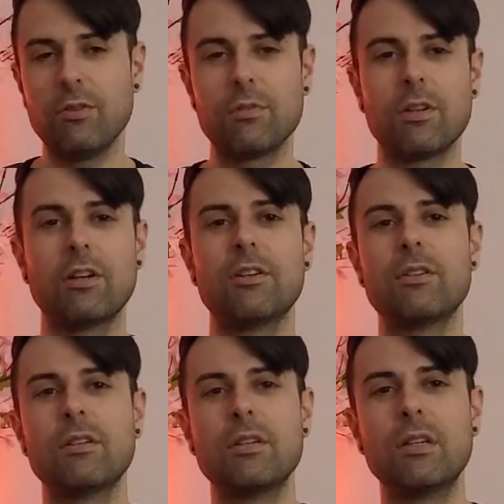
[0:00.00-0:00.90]

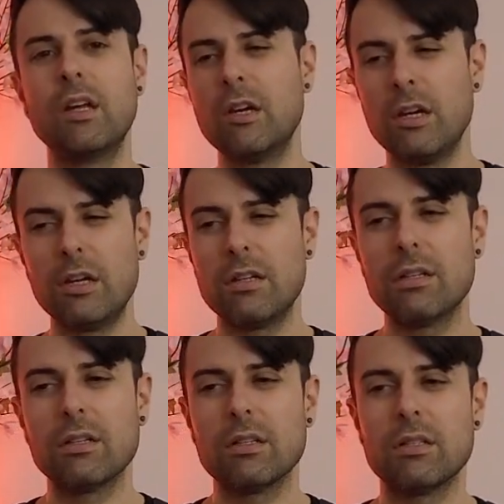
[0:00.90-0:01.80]
curtain.
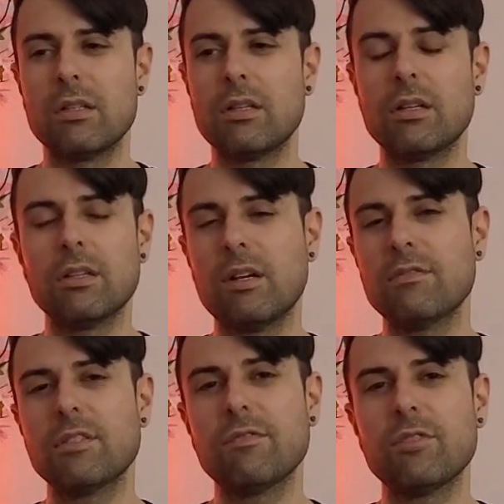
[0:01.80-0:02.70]
A lot of
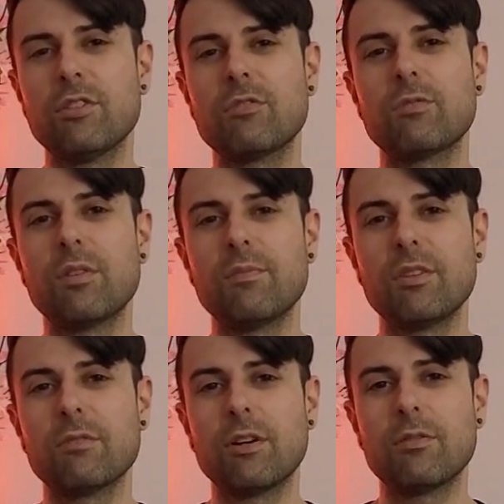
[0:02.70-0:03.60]
stuff that just rubbed me the
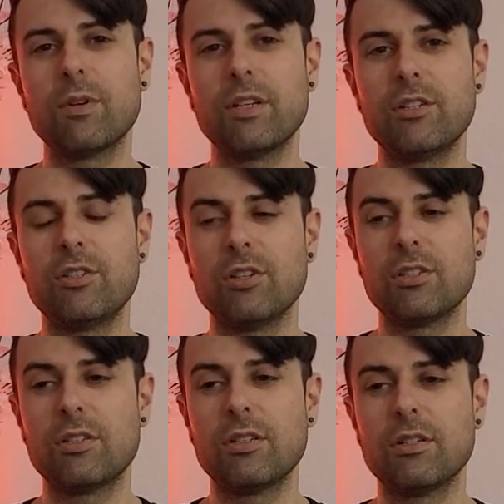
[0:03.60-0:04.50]
wrong way,
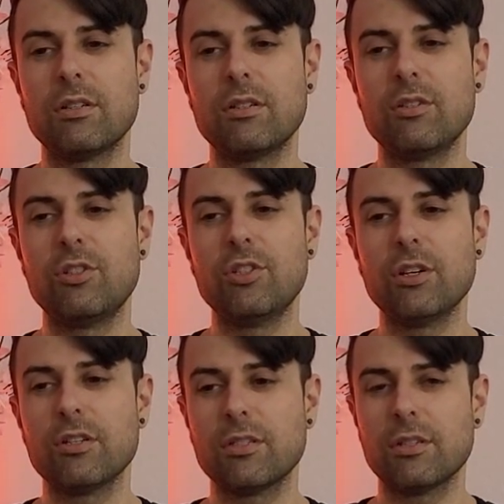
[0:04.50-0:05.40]
just
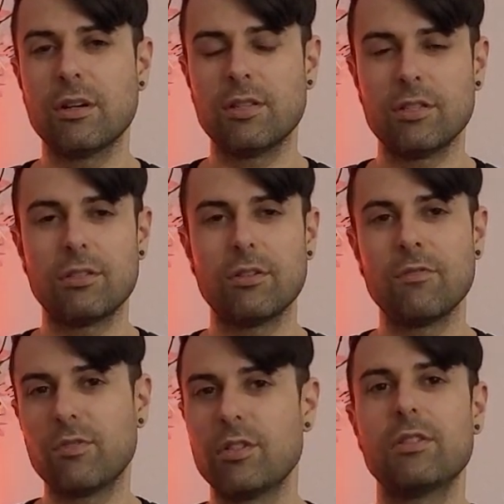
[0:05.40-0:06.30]
on the
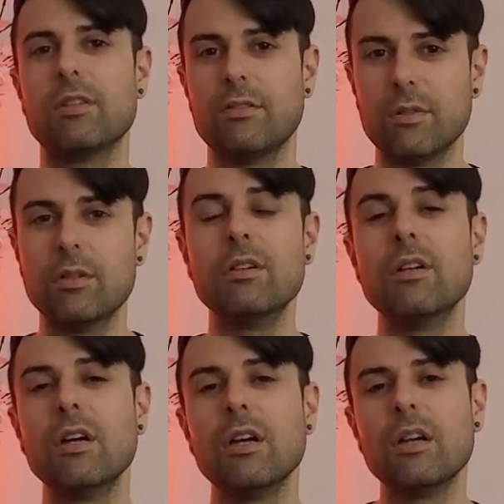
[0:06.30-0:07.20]
surface level.
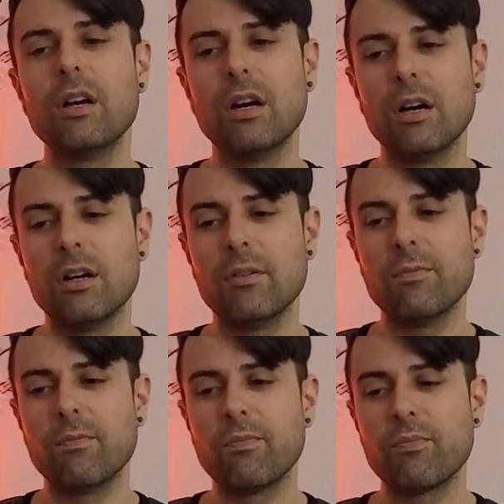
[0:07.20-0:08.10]

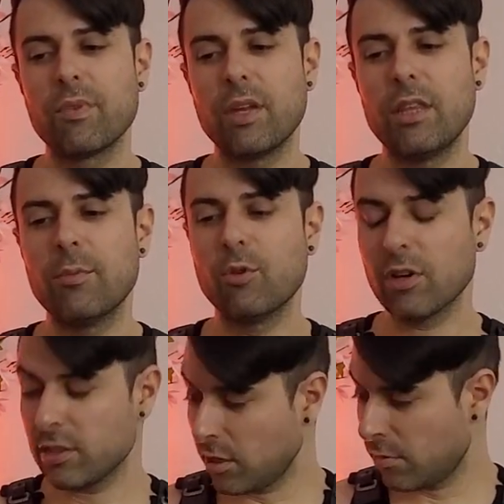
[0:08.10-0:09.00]
And the more
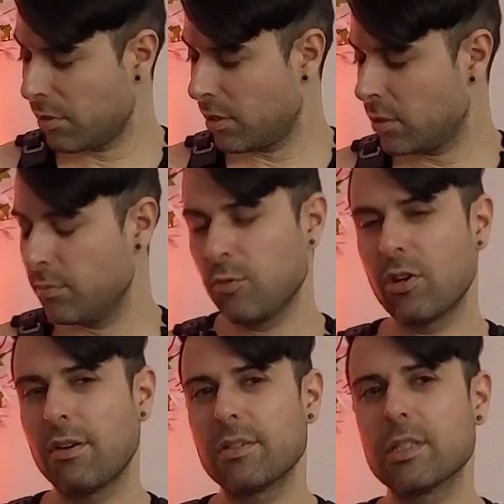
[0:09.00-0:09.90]
I thought about it, the more
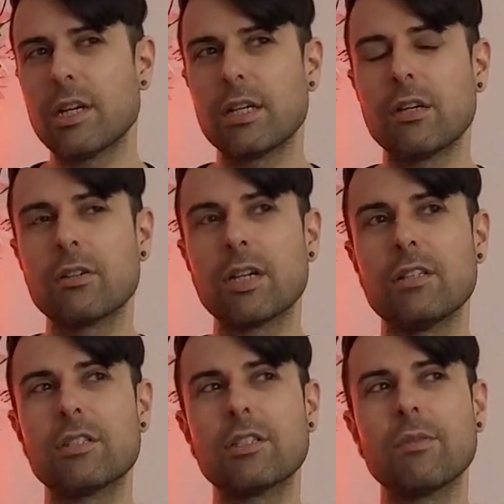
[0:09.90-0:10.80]
I was like, okay,
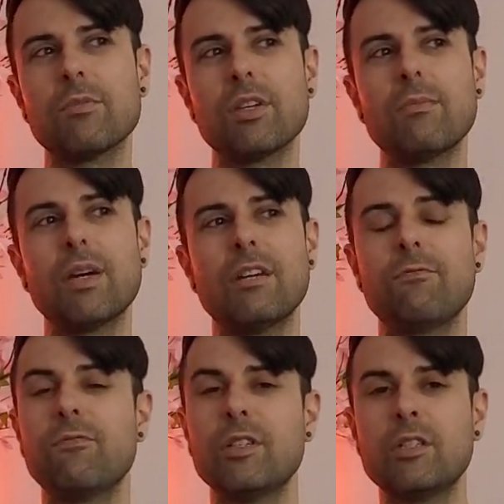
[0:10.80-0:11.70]
something
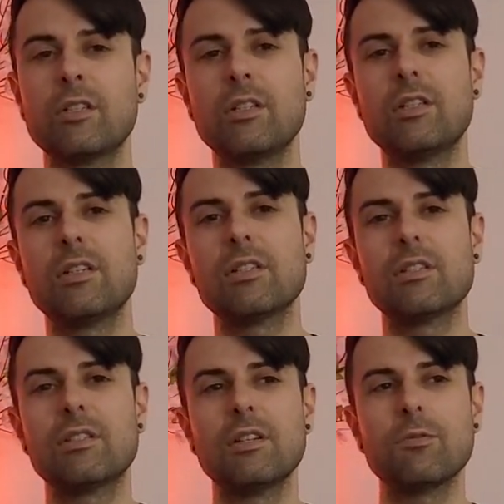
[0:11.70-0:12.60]
metaphysically
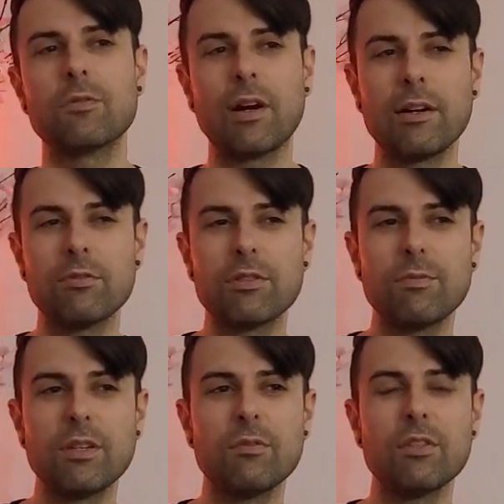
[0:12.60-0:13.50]
doesn't sit right with
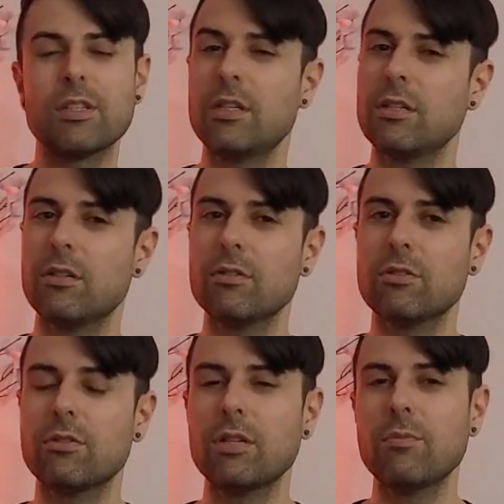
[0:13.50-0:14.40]
me with kink
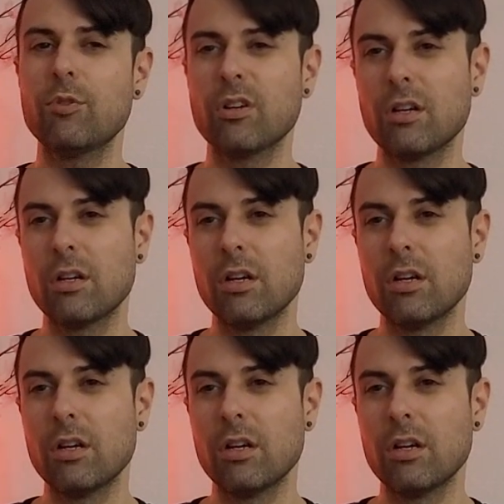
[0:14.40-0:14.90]
culture anymore.